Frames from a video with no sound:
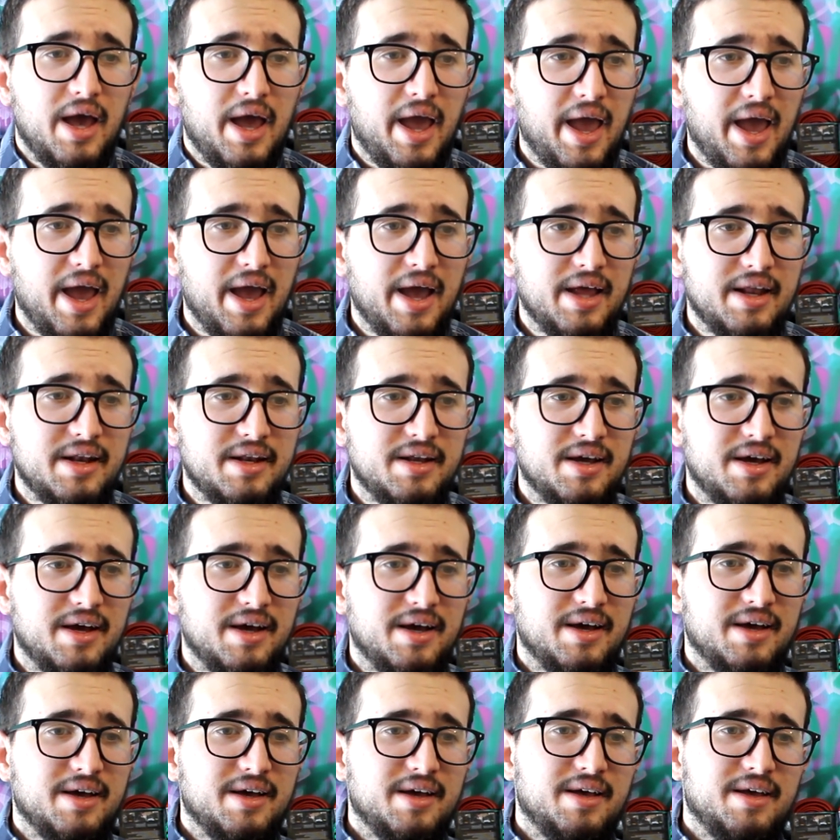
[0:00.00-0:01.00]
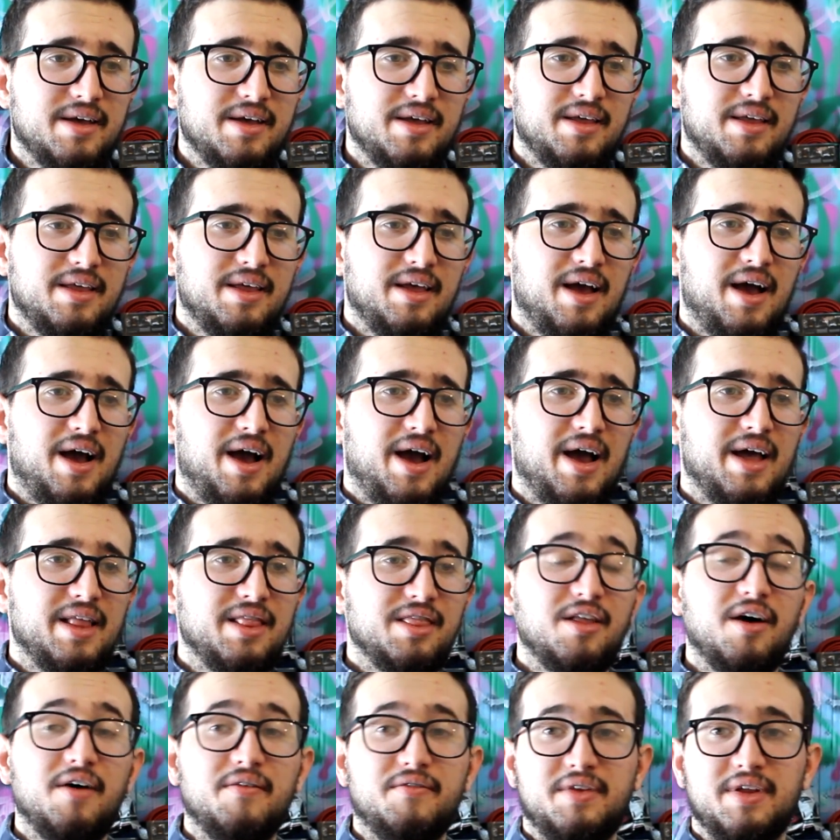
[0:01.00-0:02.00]
And I
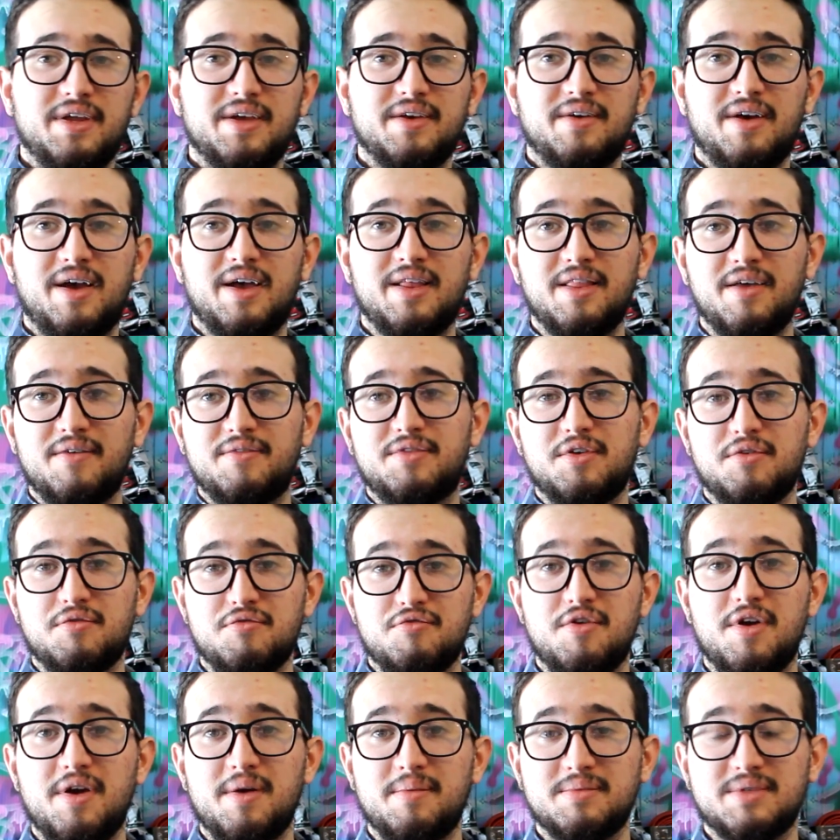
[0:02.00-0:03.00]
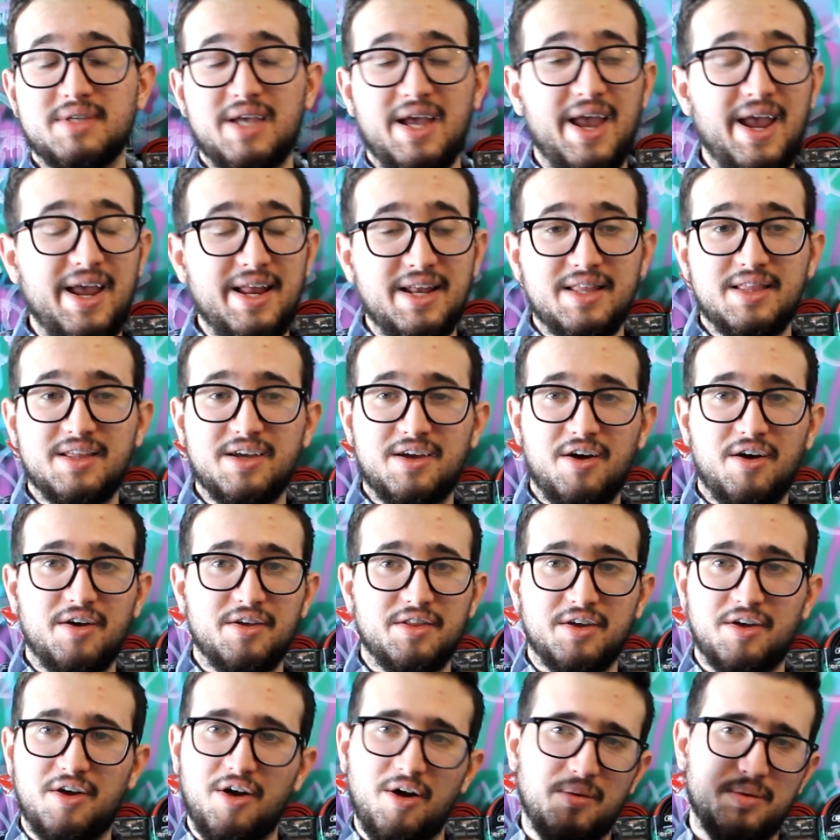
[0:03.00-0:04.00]
loved it. I loved the rims. I hated the car.
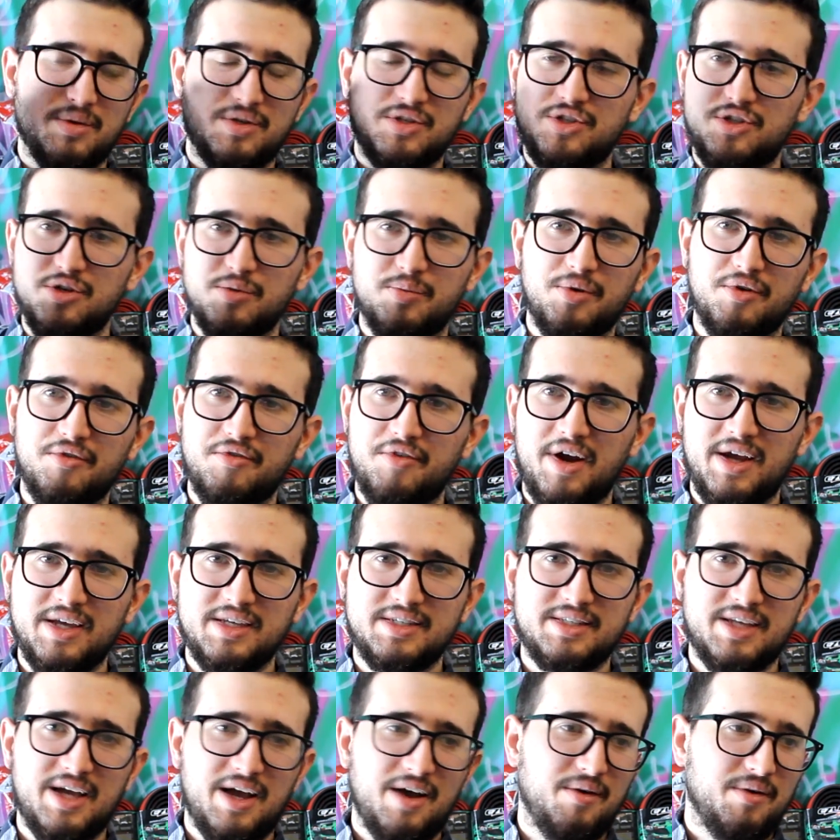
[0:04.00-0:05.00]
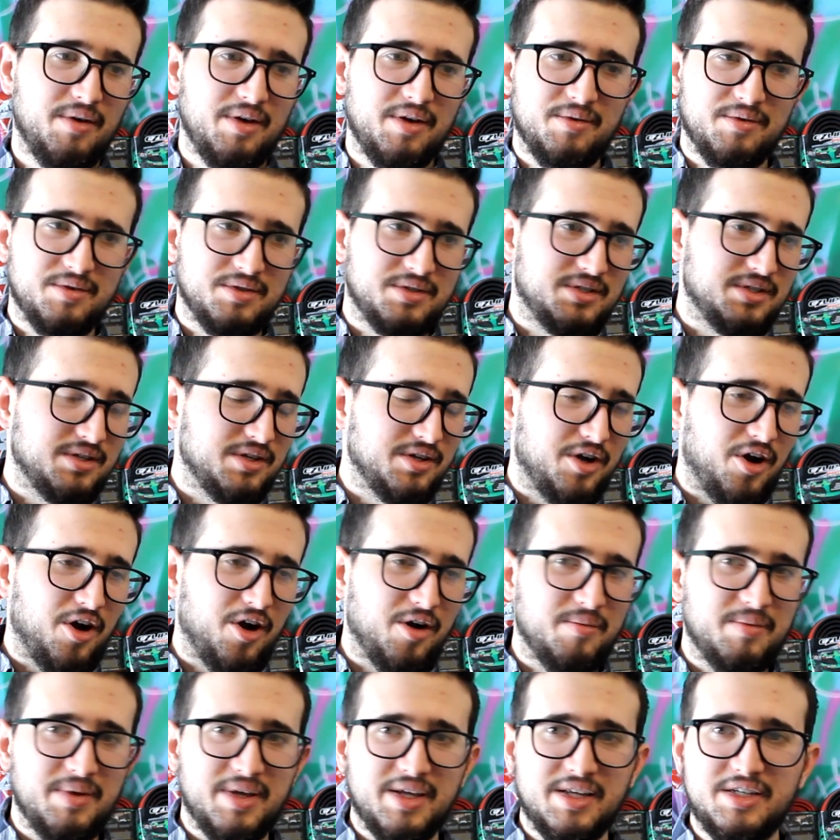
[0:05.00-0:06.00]
The car was super riced out. It was
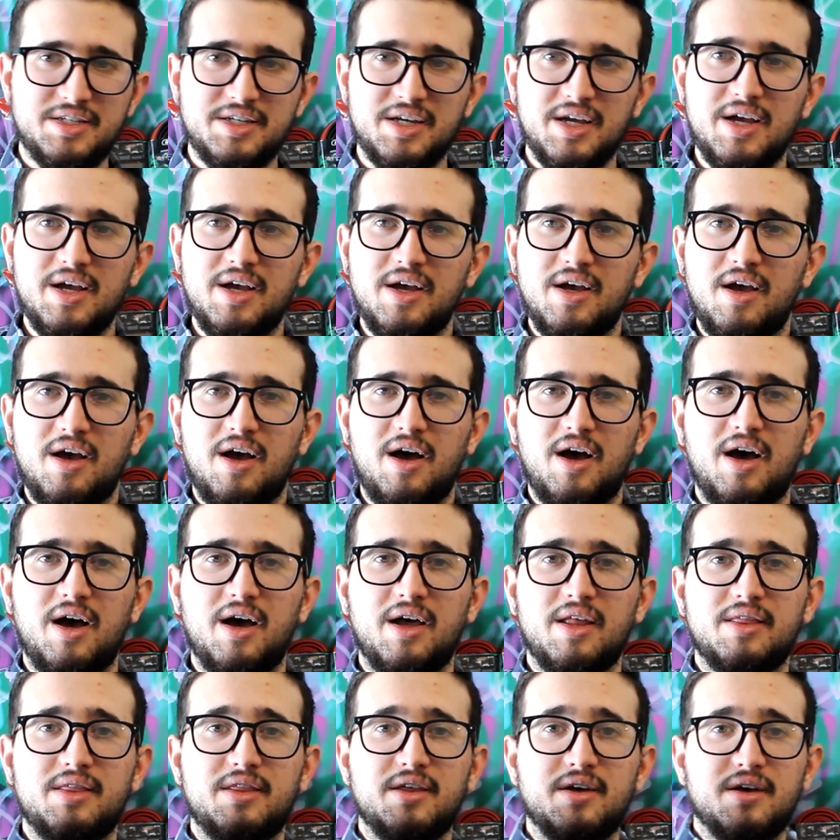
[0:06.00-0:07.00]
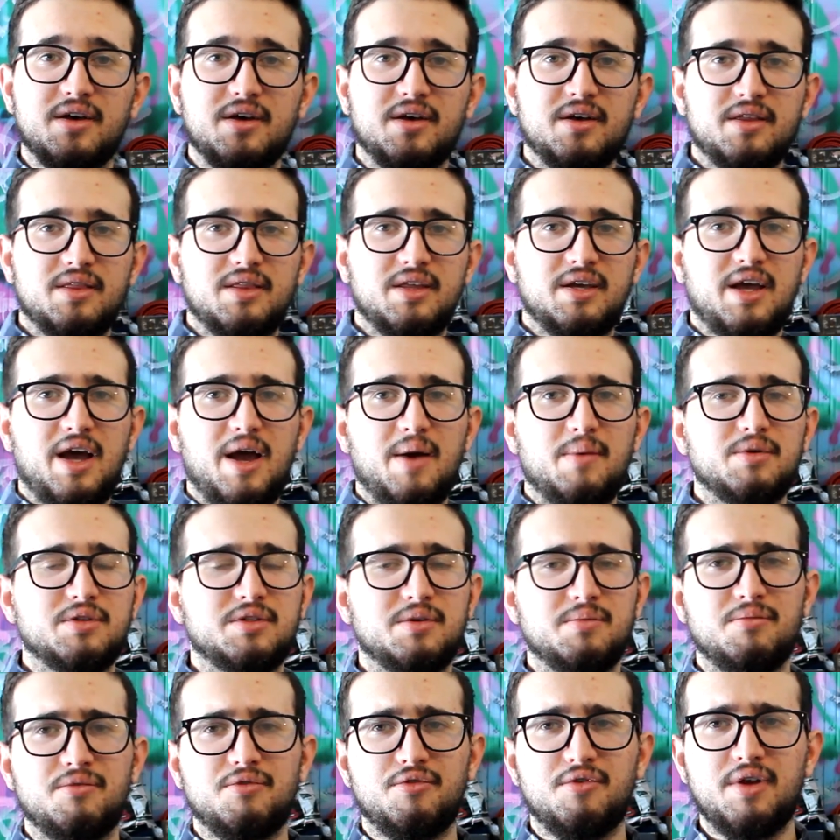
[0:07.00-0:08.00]
garbage. The guy was
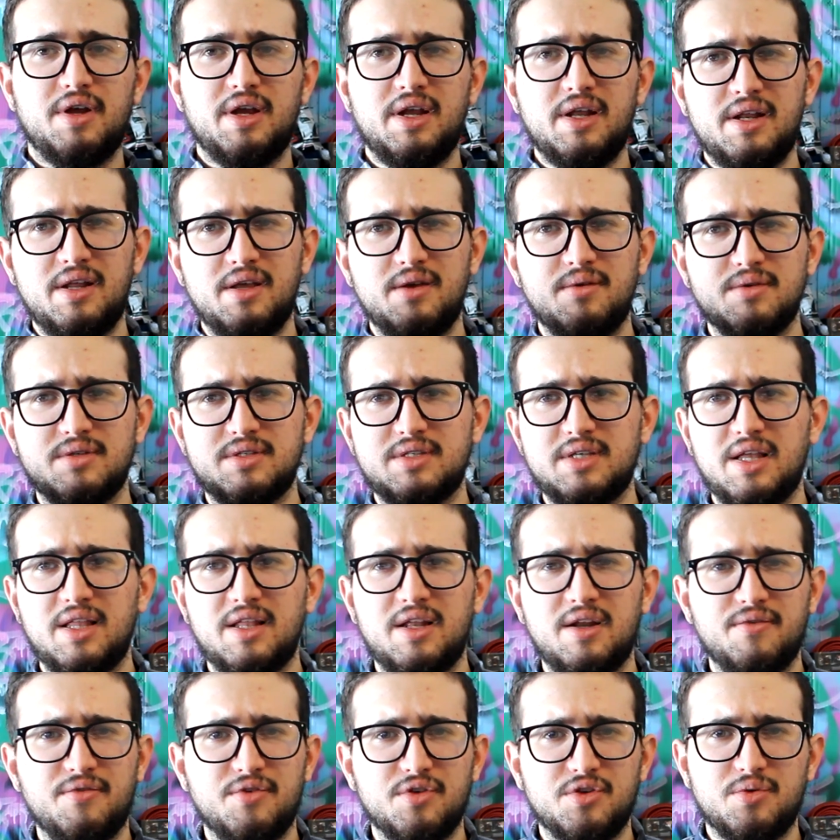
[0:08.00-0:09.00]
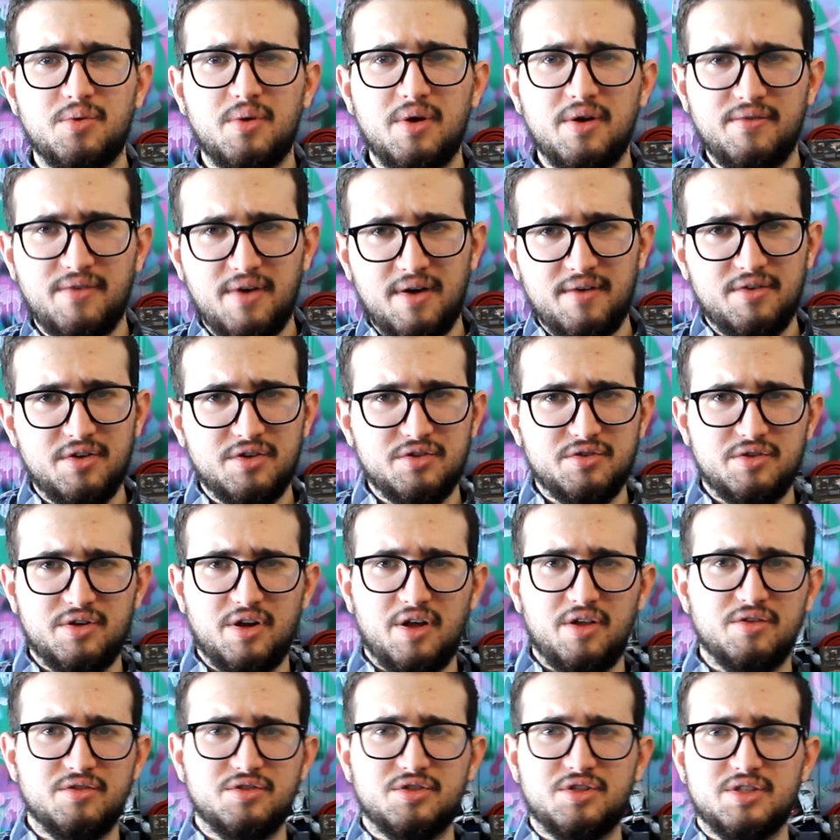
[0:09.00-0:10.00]
a Marine. He was selling it for
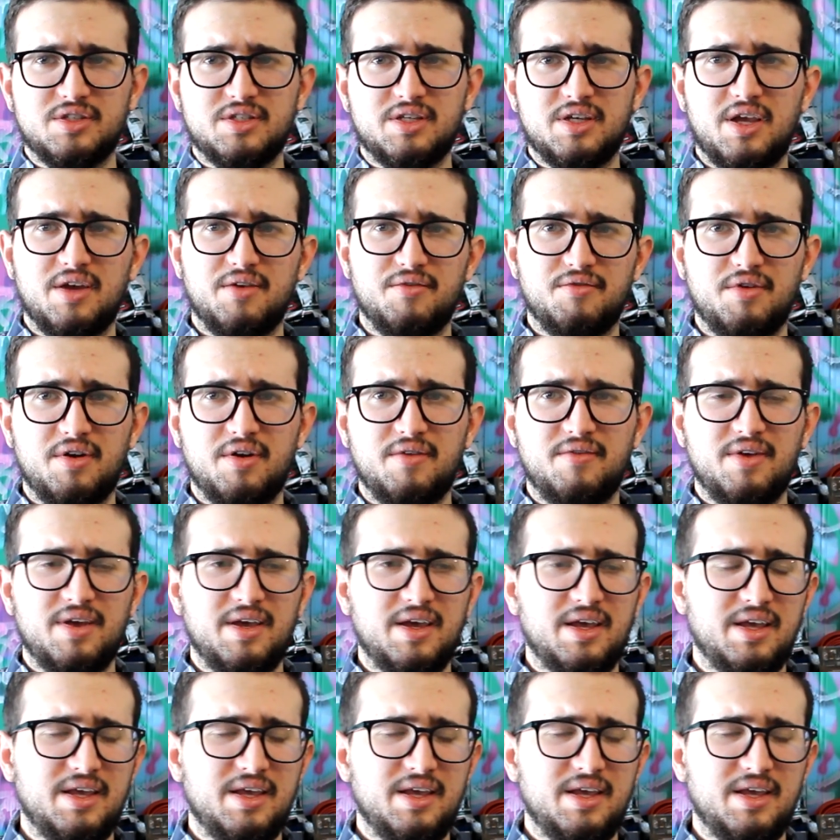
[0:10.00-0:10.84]
$2,500 just to get rid of it.